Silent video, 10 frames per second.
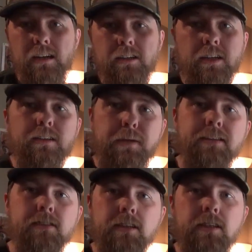You're gonna
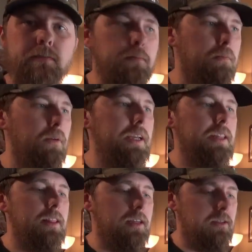basically bring
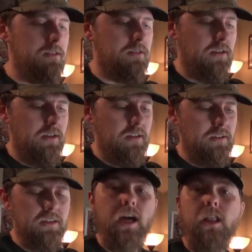these
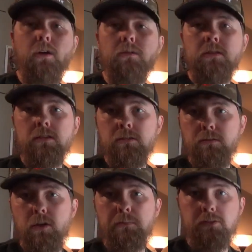yellow
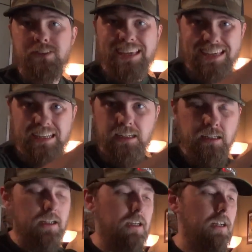ropes in,
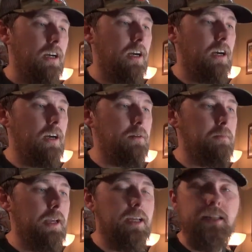
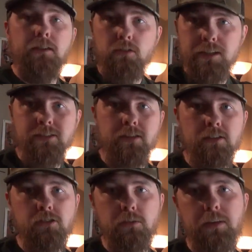and then
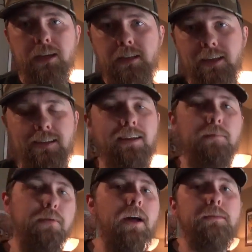re-cinch them.
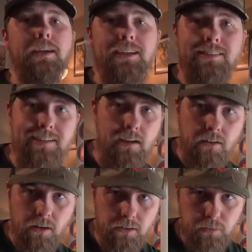I'm probably making it sound
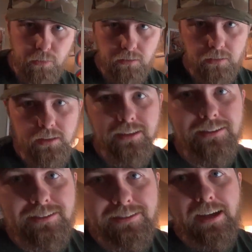harder than what it really is.
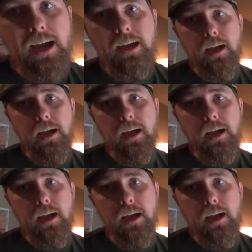It's not.